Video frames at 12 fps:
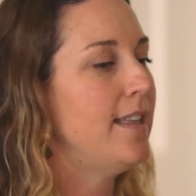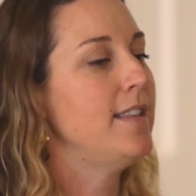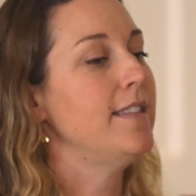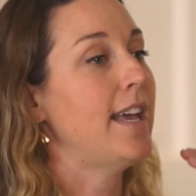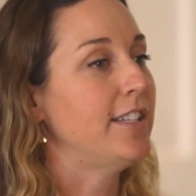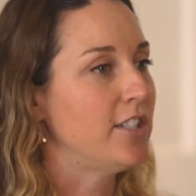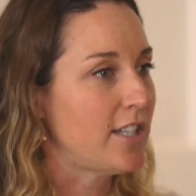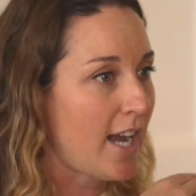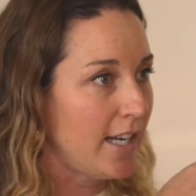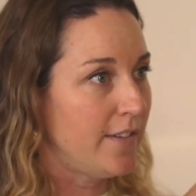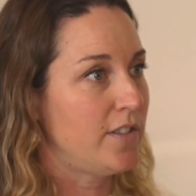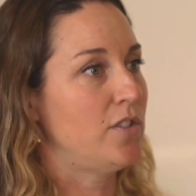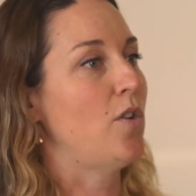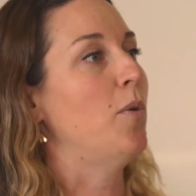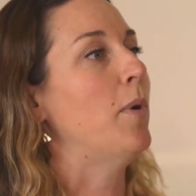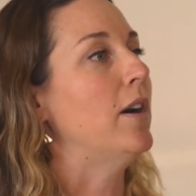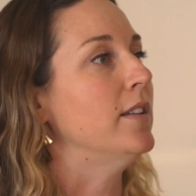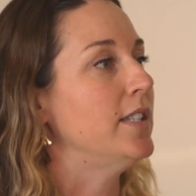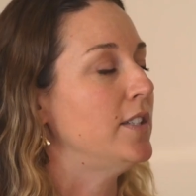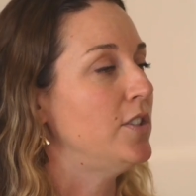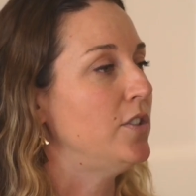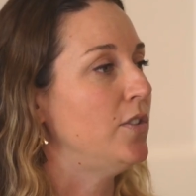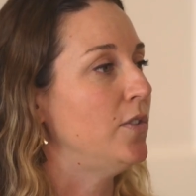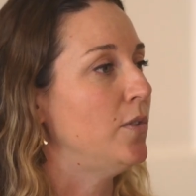that just kind of snowballed
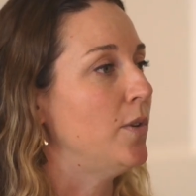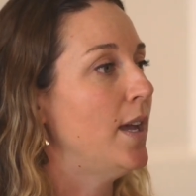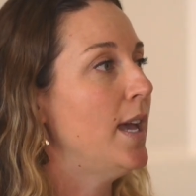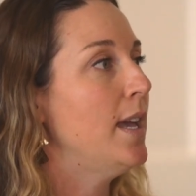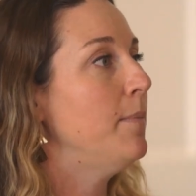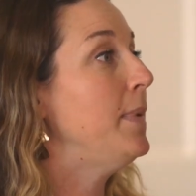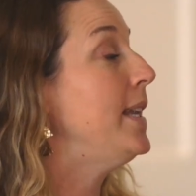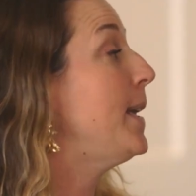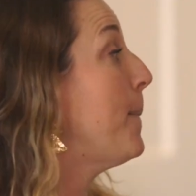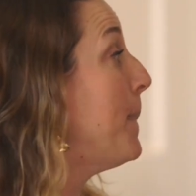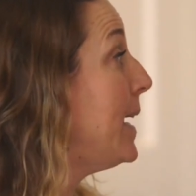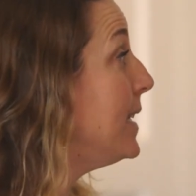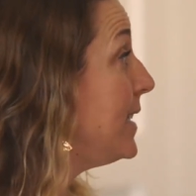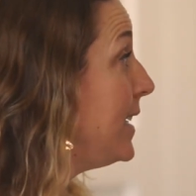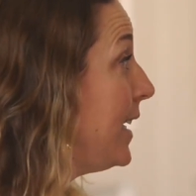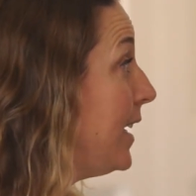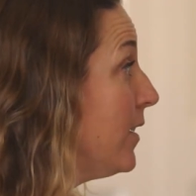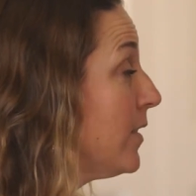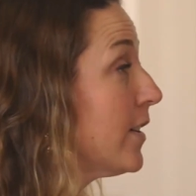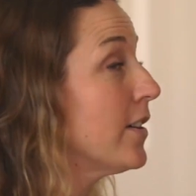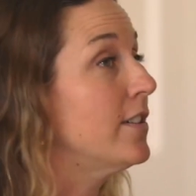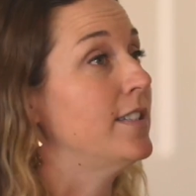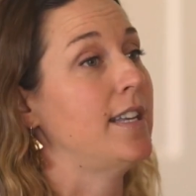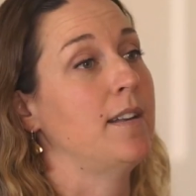into meeting amazing
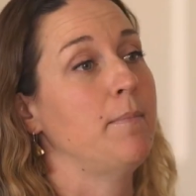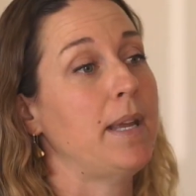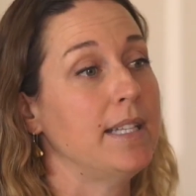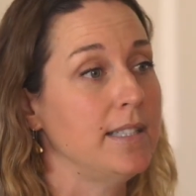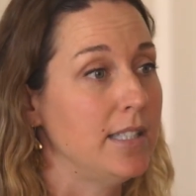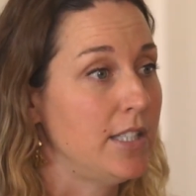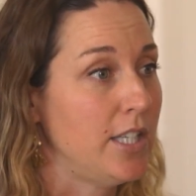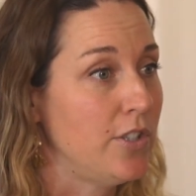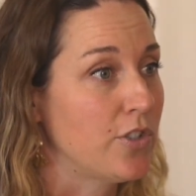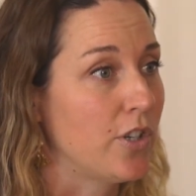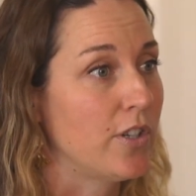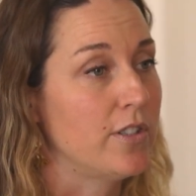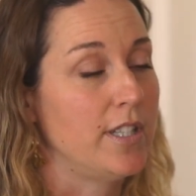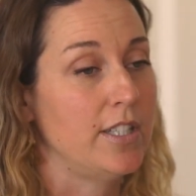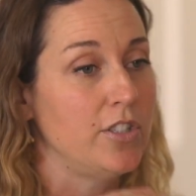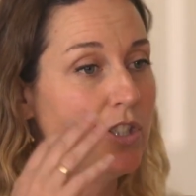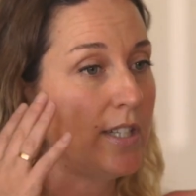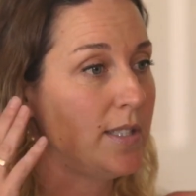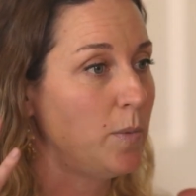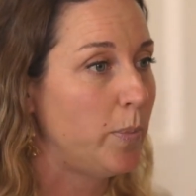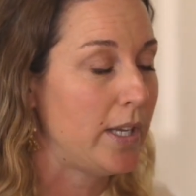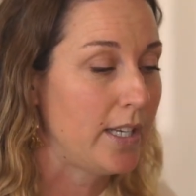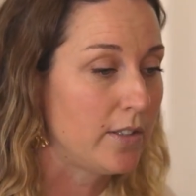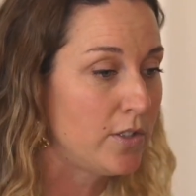healers and amazing teachers and just
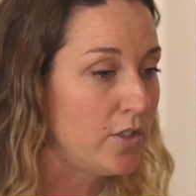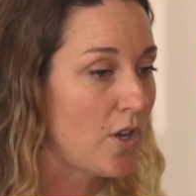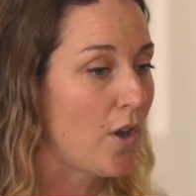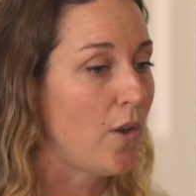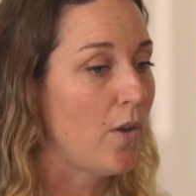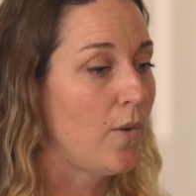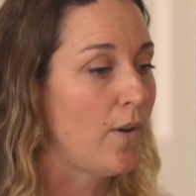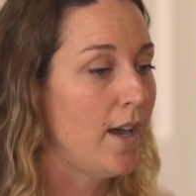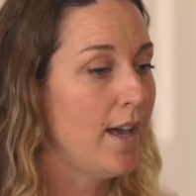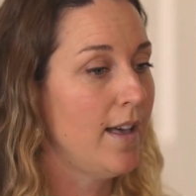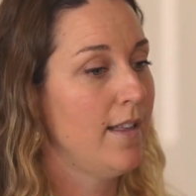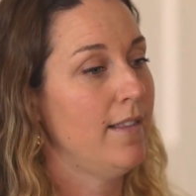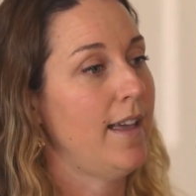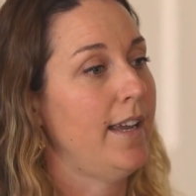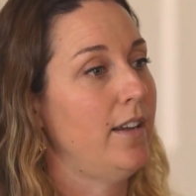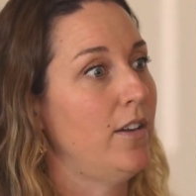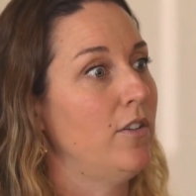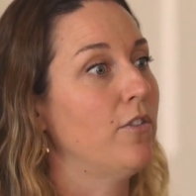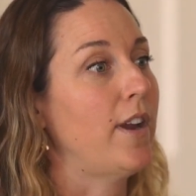being so like